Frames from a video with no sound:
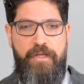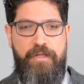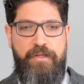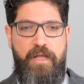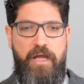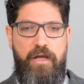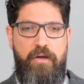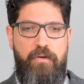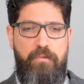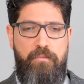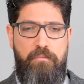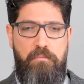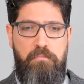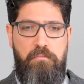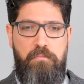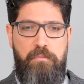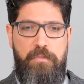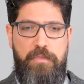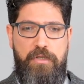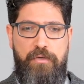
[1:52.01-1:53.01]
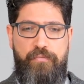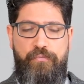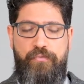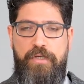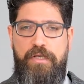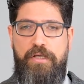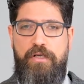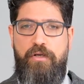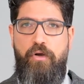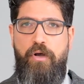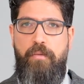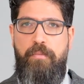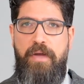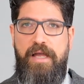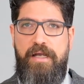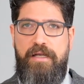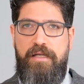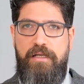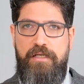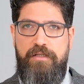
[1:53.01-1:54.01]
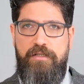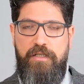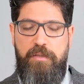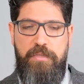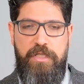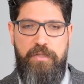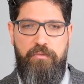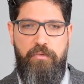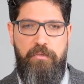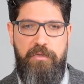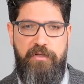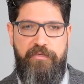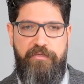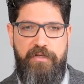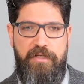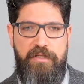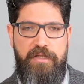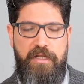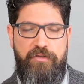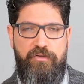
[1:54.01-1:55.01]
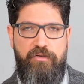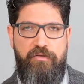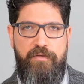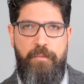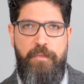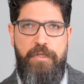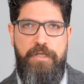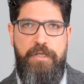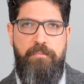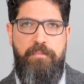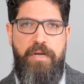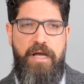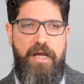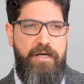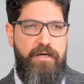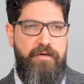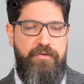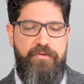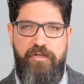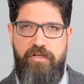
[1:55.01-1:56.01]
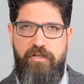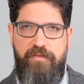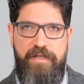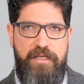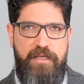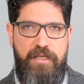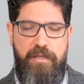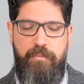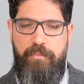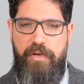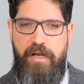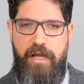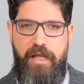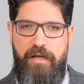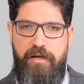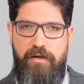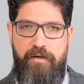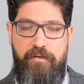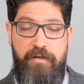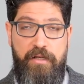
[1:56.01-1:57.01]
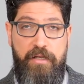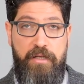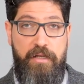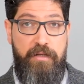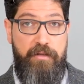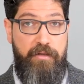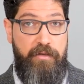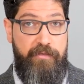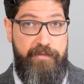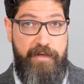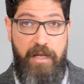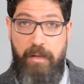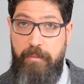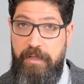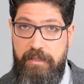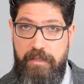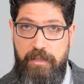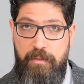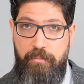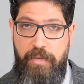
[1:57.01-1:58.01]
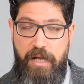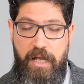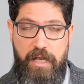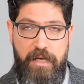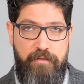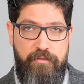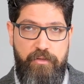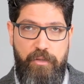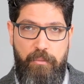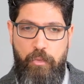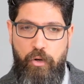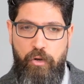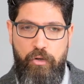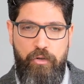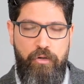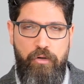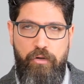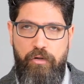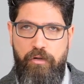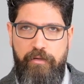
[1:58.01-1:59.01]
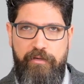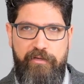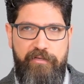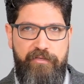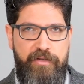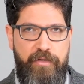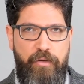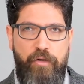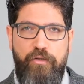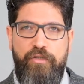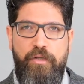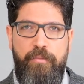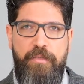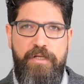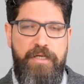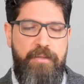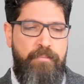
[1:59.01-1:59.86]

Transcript: Now, if we go back a little bit, we will see that the Roman Empire, the Greek Empire, the Islamic Empire, the Mongols, the Ottoman